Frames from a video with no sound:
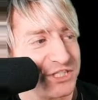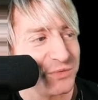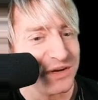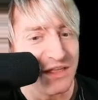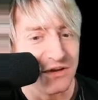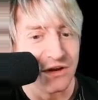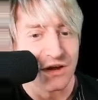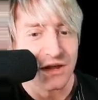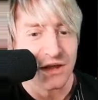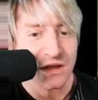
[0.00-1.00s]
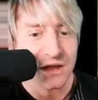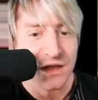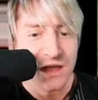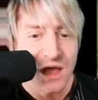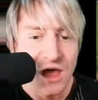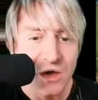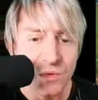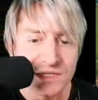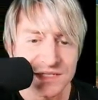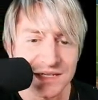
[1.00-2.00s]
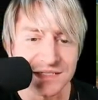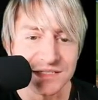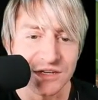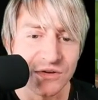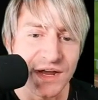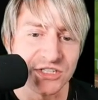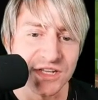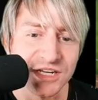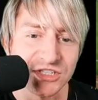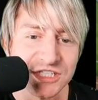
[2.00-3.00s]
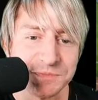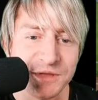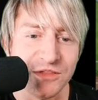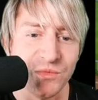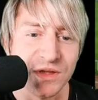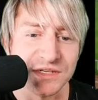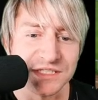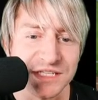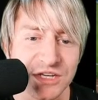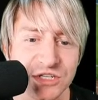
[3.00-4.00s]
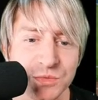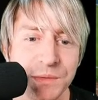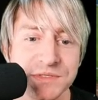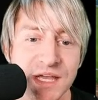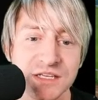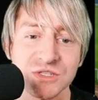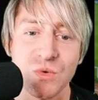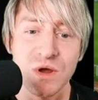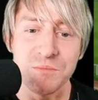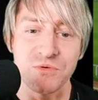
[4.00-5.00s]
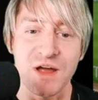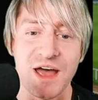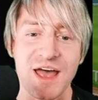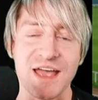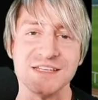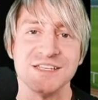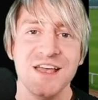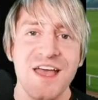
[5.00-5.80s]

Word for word: to another. Oh, what is this? Congratulations, spin the wheel to see your sweepstakes coin prize.